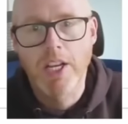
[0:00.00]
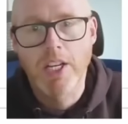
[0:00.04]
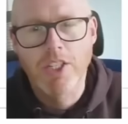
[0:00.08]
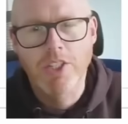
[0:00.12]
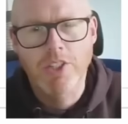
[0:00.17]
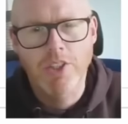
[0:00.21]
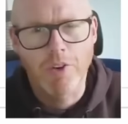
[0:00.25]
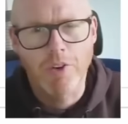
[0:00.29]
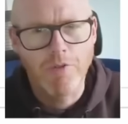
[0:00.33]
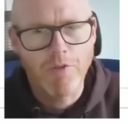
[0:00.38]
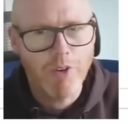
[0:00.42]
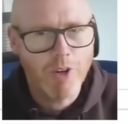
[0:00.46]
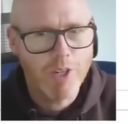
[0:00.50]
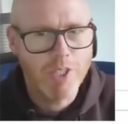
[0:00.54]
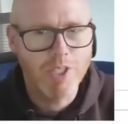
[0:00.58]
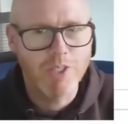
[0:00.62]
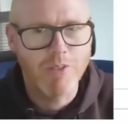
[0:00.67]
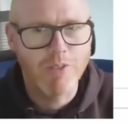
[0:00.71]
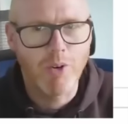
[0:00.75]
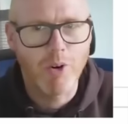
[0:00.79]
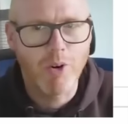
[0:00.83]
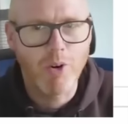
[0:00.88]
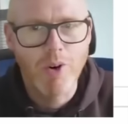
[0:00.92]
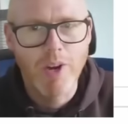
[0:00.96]
So first
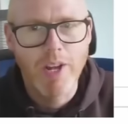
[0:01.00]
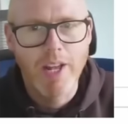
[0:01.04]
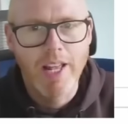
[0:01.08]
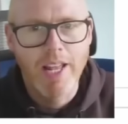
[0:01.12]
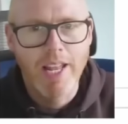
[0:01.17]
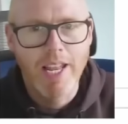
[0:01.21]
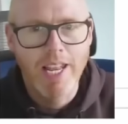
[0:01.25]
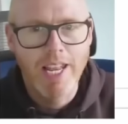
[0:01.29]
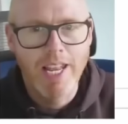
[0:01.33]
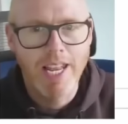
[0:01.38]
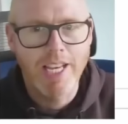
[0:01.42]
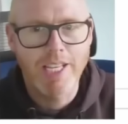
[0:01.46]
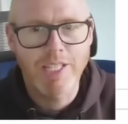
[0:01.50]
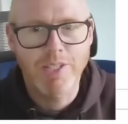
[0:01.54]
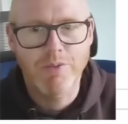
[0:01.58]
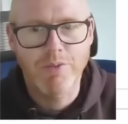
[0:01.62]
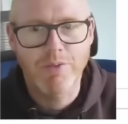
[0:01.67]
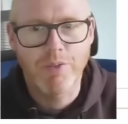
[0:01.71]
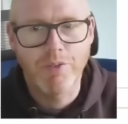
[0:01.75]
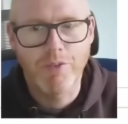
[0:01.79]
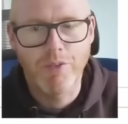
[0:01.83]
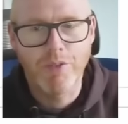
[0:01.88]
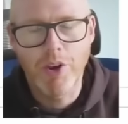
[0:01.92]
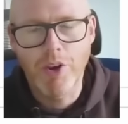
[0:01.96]
of all, let's
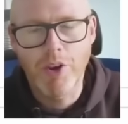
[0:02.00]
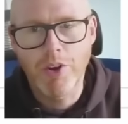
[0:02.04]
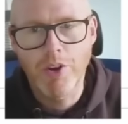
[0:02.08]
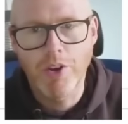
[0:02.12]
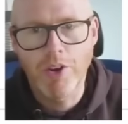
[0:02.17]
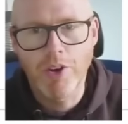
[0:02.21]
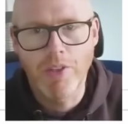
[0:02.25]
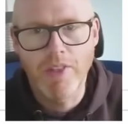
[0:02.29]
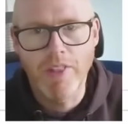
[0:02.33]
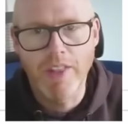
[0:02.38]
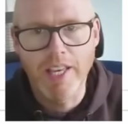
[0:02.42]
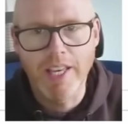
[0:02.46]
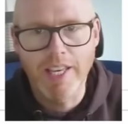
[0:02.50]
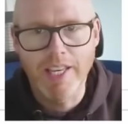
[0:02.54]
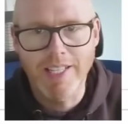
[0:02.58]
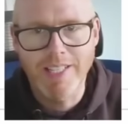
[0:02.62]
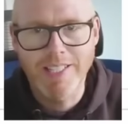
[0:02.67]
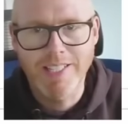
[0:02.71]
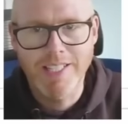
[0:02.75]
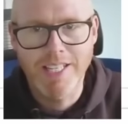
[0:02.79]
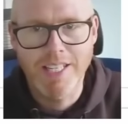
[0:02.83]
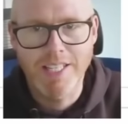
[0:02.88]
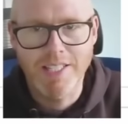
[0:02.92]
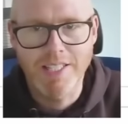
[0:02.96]
review the
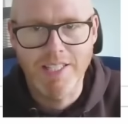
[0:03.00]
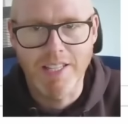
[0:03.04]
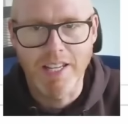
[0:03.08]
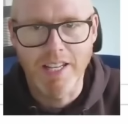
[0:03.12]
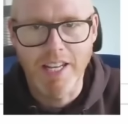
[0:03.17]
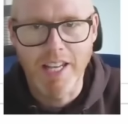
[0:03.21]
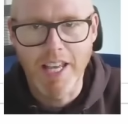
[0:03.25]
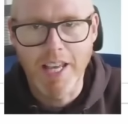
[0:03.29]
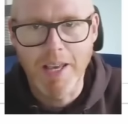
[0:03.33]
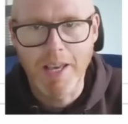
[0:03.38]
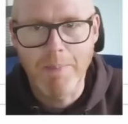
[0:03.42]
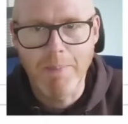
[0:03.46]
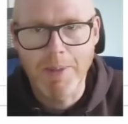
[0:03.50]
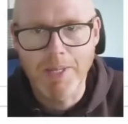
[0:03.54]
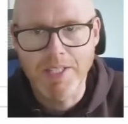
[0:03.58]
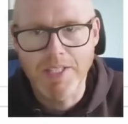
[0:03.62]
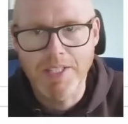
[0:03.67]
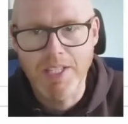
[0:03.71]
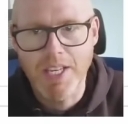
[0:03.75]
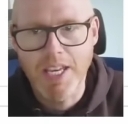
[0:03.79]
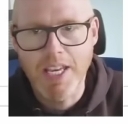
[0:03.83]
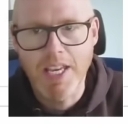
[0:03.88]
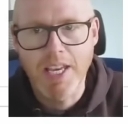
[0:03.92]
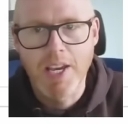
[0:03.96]
existing
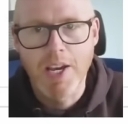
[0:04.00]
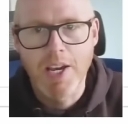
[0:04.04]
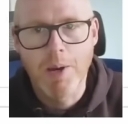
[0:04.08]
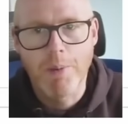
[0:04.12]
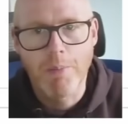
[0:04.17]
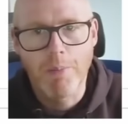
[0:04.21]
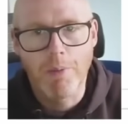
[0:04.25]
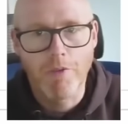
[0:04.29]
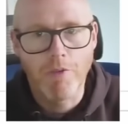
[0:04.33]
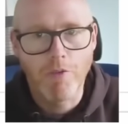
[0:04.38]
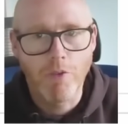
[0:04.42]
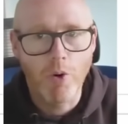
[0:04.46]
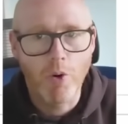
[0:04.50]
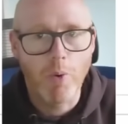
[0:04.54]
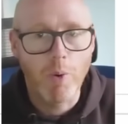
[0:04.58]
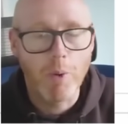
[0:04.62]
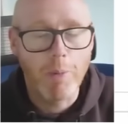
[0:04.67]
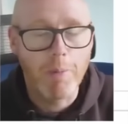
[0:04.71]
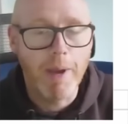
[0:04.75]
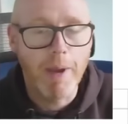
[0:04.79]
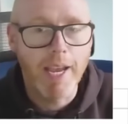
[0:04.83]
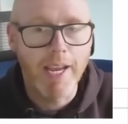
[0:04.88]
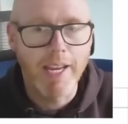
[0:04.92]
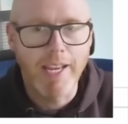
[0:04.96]
EPC before we
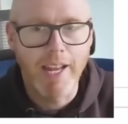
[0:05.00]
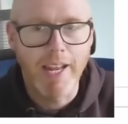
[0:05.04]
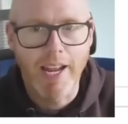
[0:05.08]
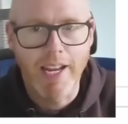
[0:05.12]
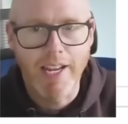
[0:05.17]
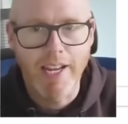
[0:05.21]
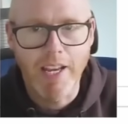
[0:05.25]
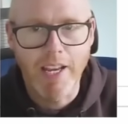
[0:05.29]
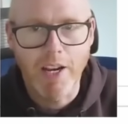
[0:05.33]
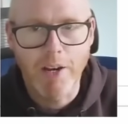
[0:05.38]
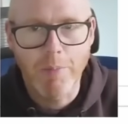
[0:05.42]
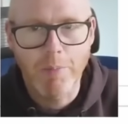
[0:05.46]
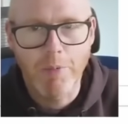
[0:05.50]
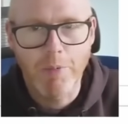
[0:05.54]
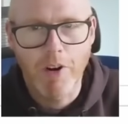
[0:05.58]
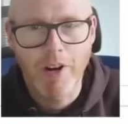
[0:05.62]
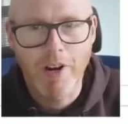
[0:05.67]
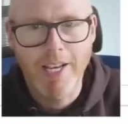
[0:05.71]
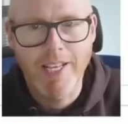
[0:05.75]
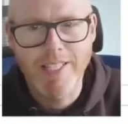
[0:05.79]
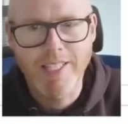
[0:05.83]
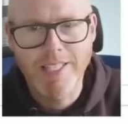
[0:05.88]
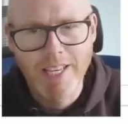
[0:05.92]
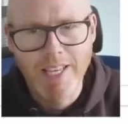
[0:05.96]
made any
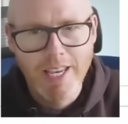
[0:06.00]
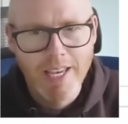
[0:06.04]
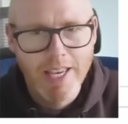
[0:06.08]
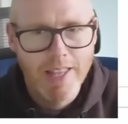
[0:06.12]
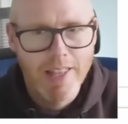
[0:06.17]
upgrades.